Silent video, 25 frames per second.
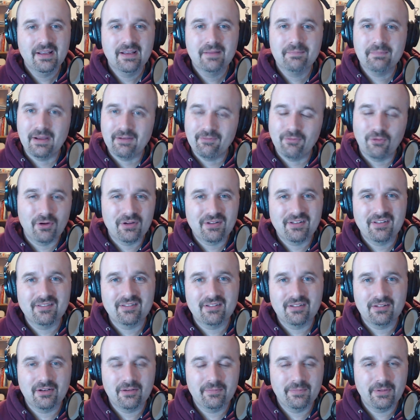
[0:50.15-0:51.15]
My voice is
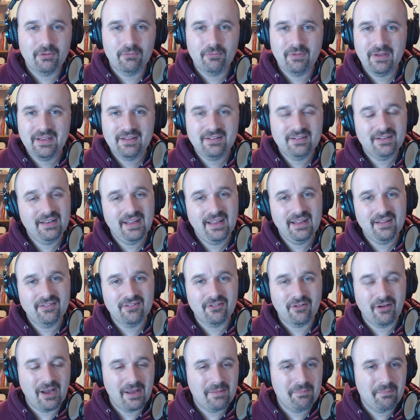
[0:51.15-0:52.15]
a little bit weak today,
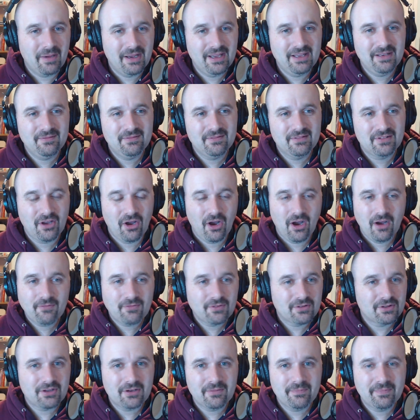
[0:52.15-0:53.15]
so I might cough a
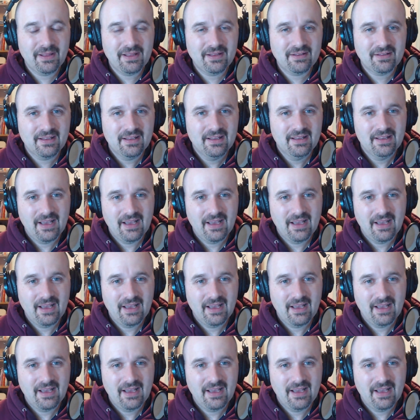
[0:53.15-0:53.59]
little bit.